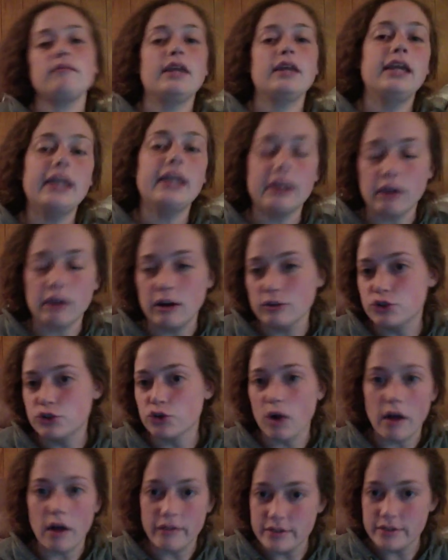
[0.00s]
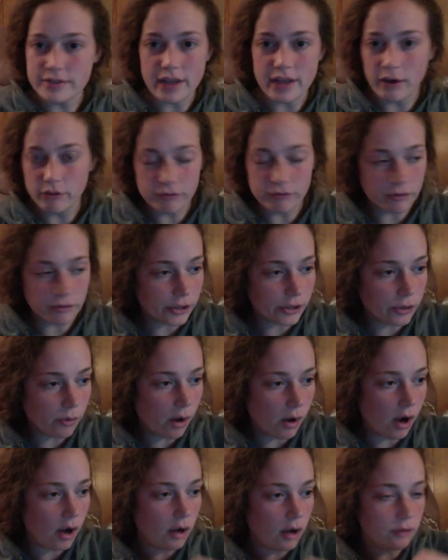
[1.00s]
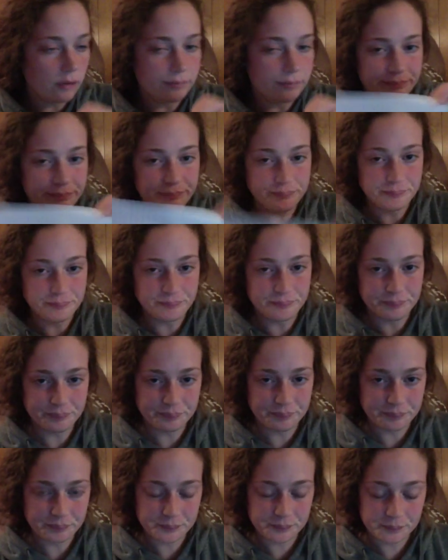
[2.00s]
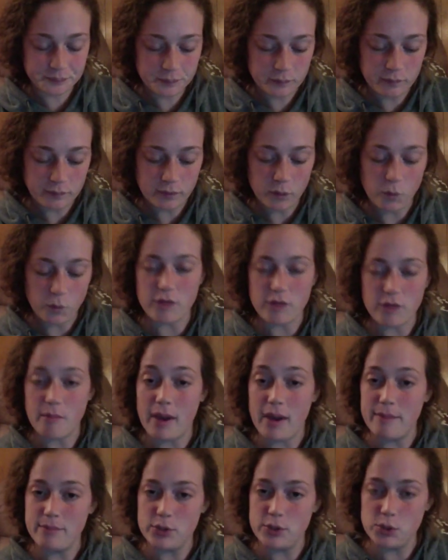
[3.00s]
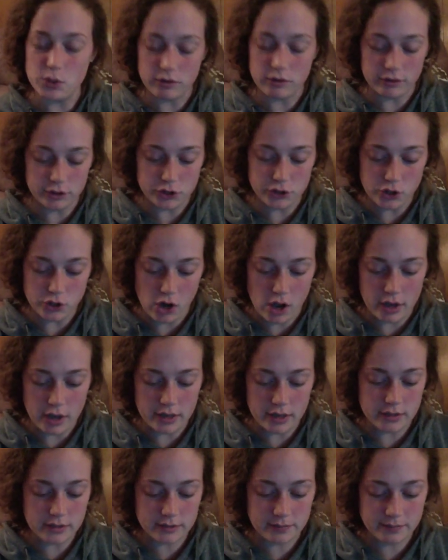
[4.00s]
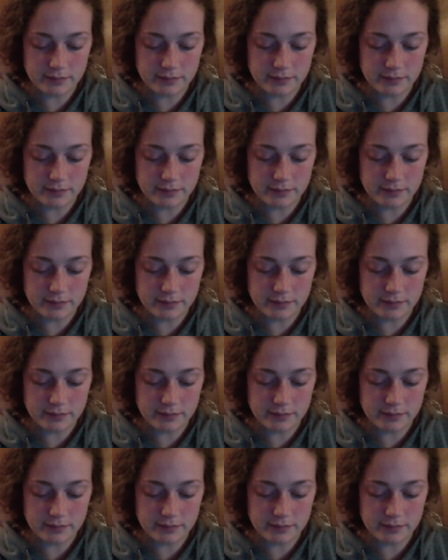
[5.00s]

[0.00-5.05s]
Here, I'll draw this out for you all with my beautiful drawings.